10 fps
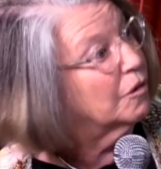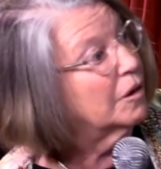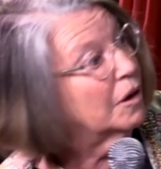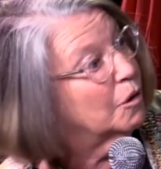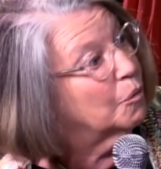or
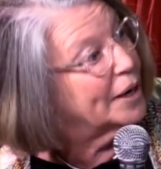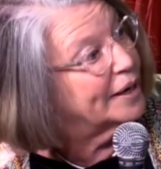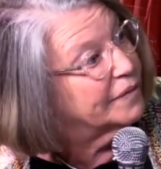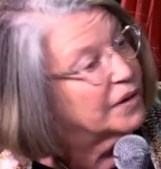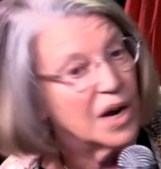
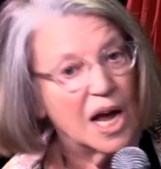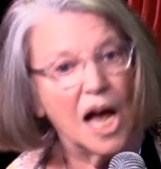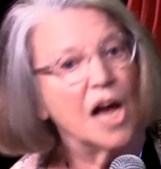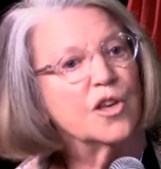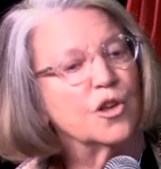whatever,
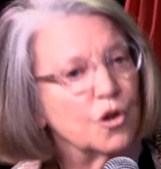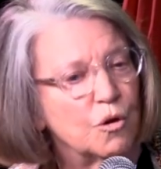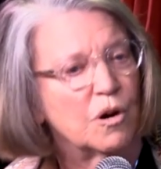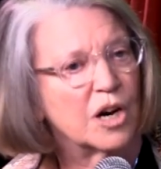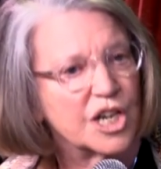
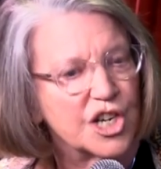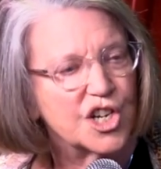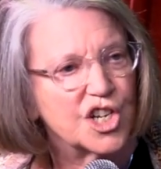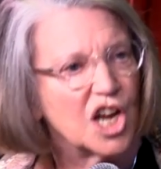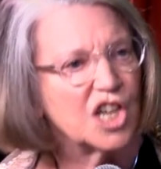you are
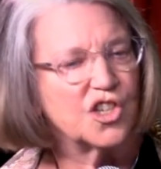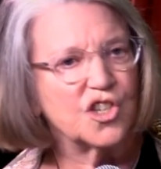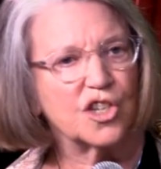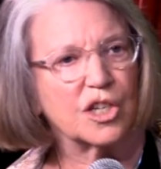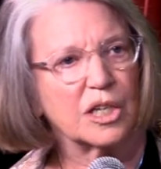
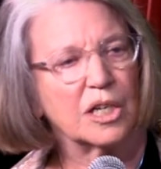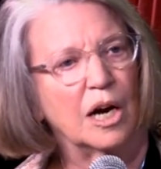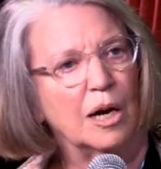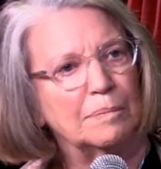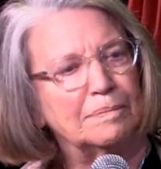just
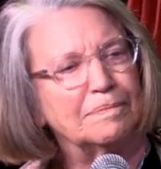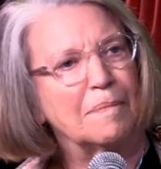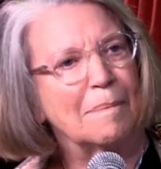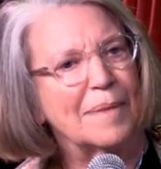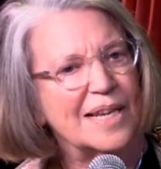
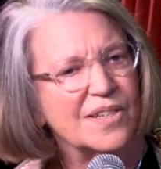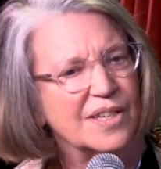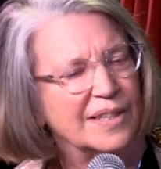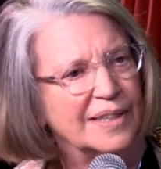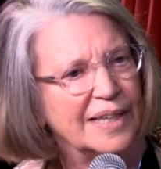
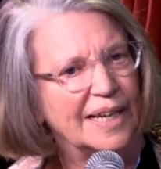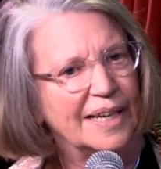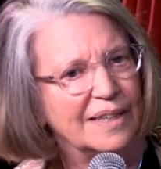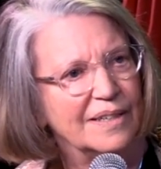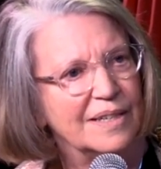
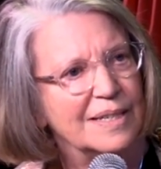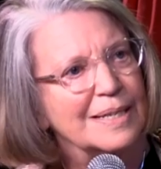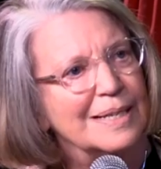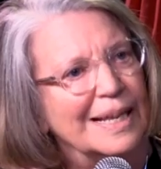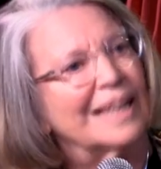basically
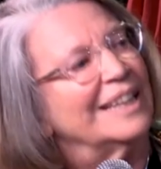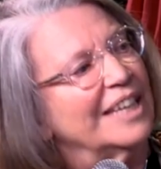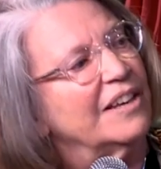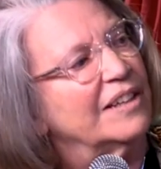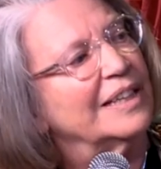
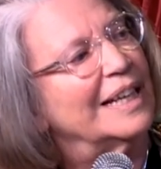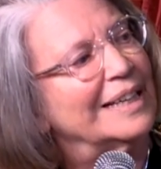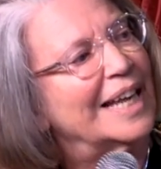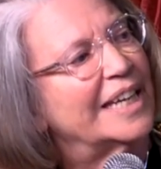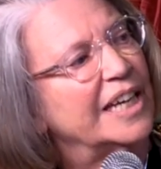
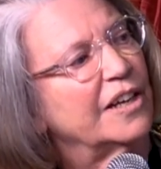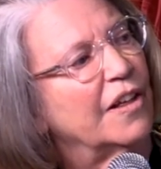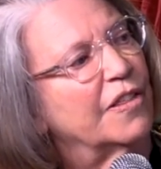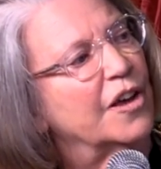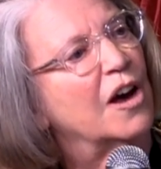letting
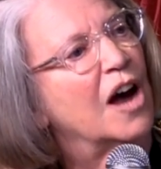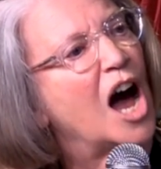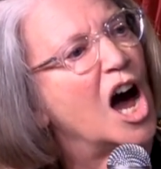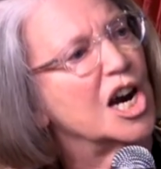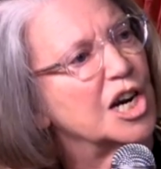the
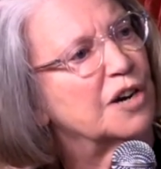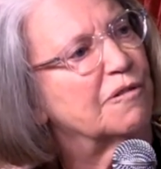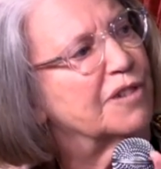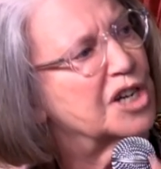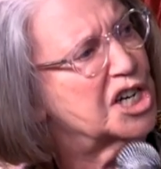hunger
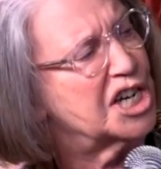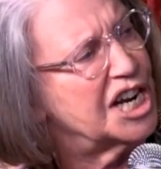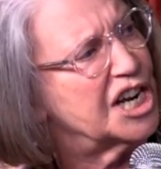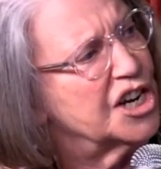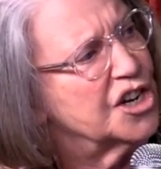for
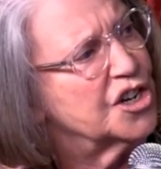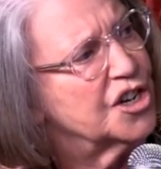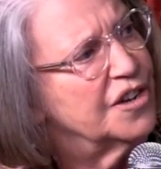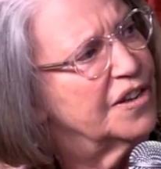change